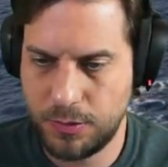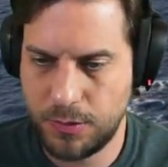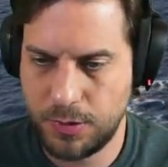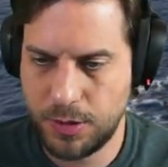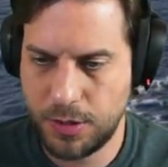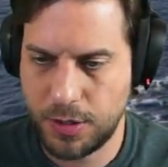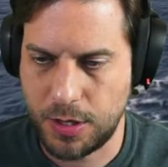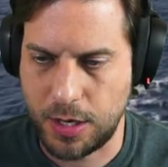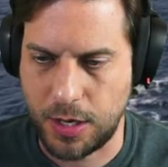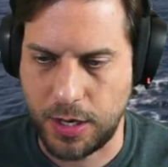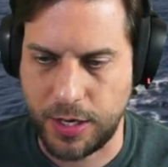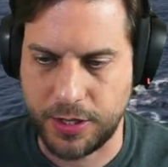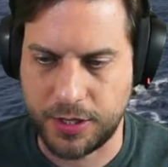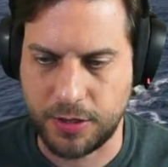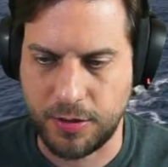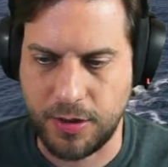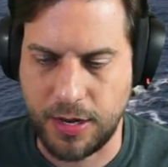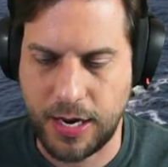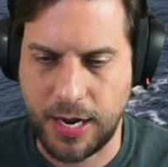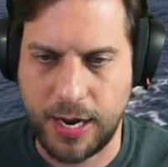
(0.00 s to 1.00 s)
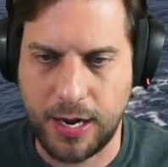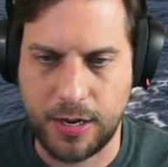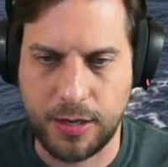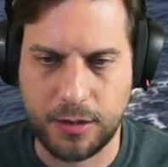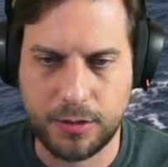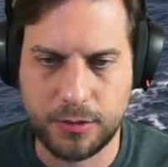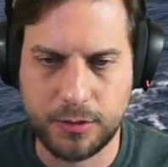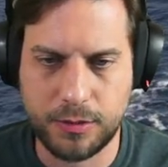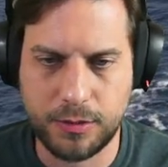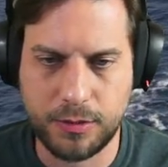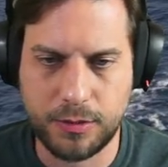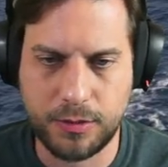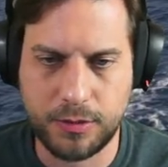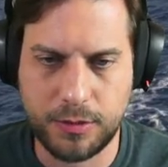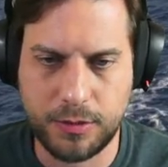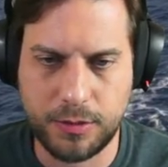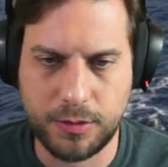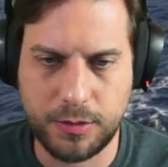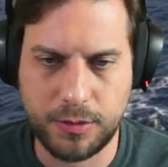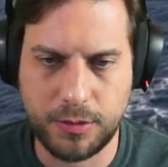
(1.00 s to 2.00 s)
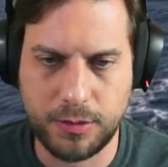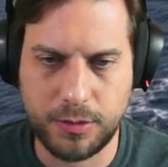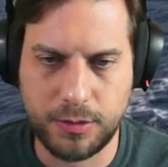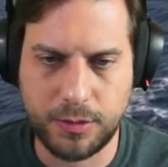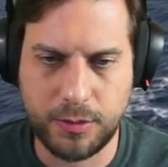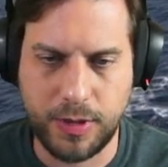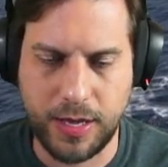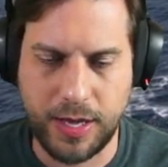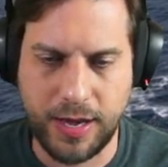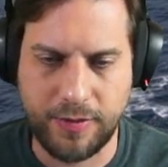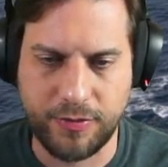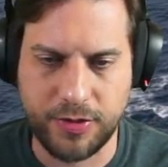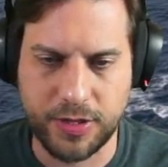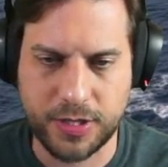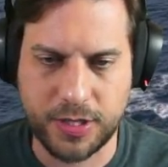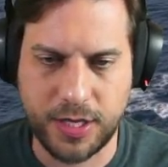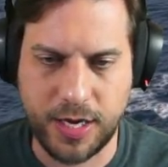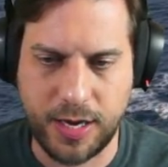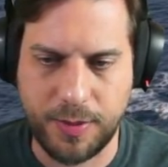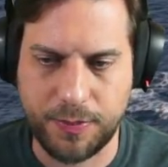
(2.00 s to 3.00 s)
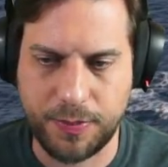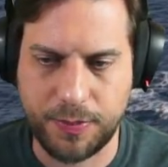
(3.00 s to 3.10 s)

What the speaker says: All right, so now we have this cap.